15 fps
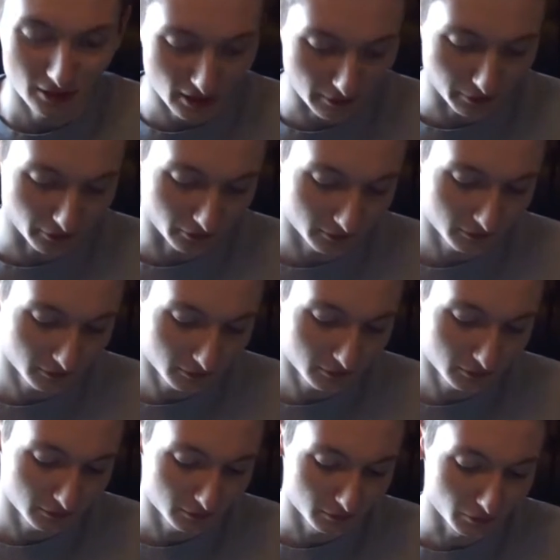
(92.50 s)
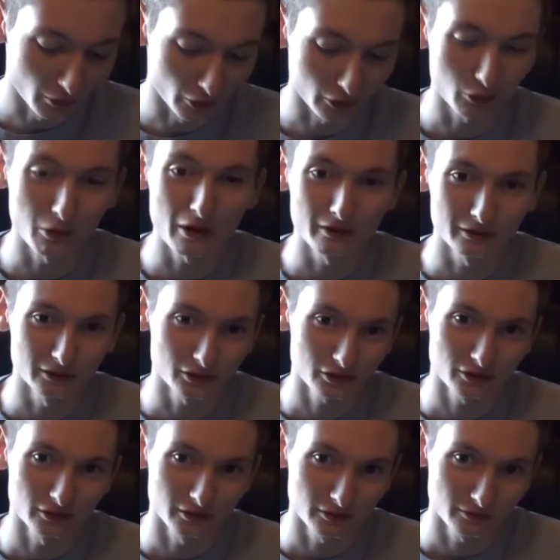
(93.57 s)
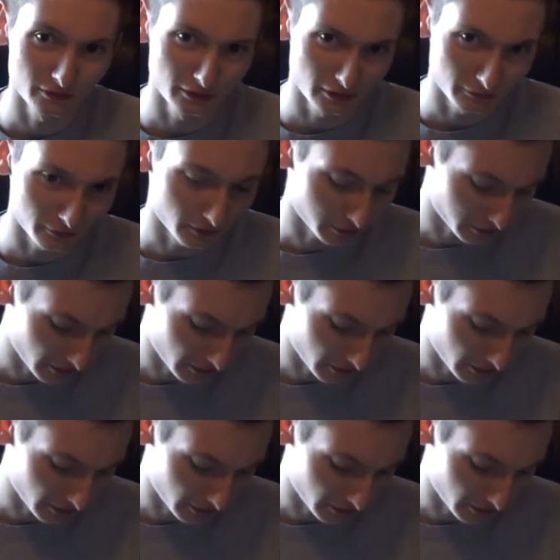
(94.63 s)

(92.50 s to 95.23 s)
separate, more quality assurance really for the